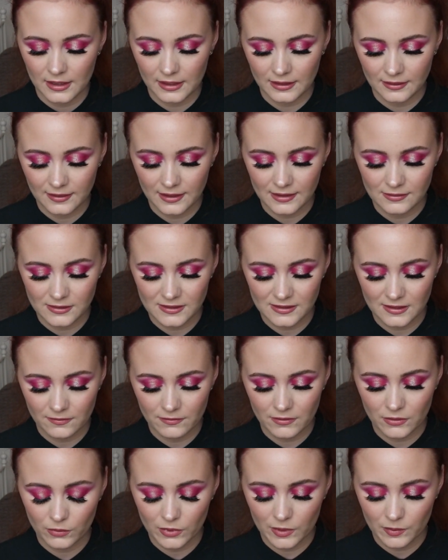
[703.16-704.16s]

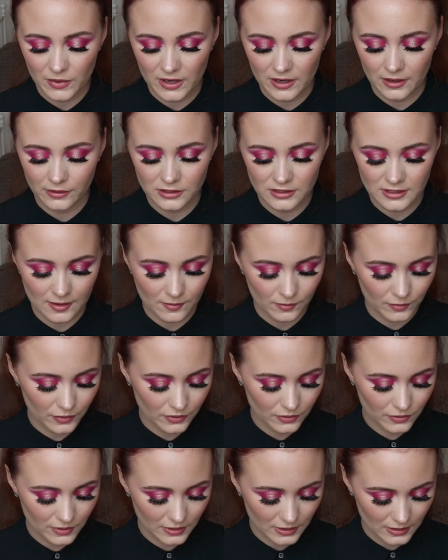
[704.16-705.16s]
Intensive Repair
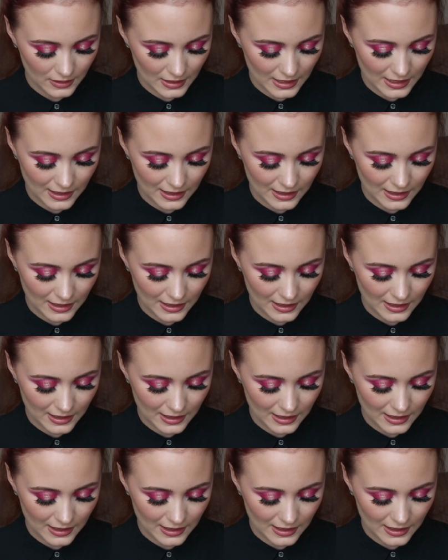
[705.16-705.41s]
Shampoo,